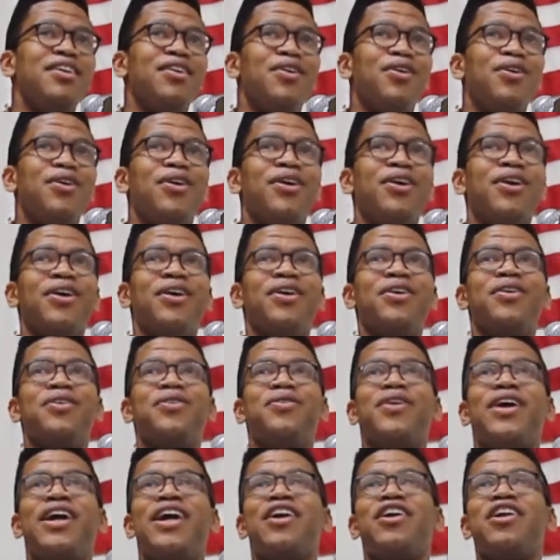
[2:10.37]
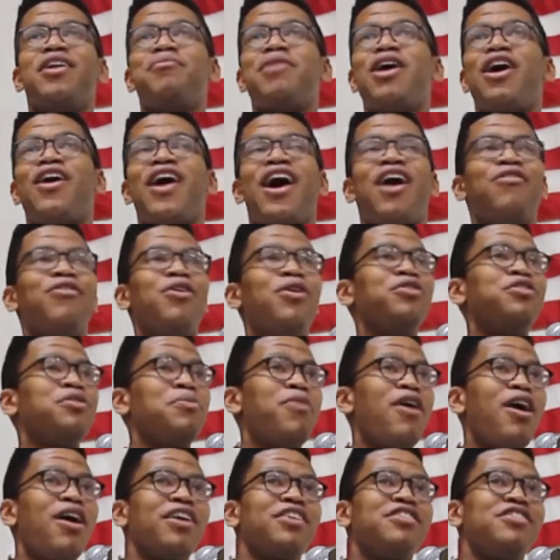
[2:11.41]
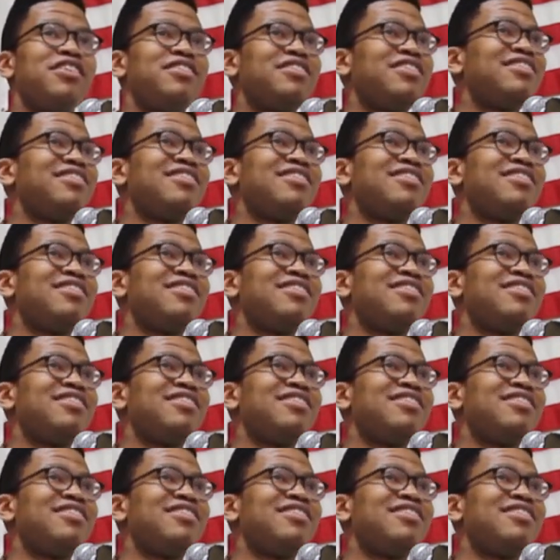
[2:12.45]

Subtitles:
Or we're hearing about how Rosa Parks just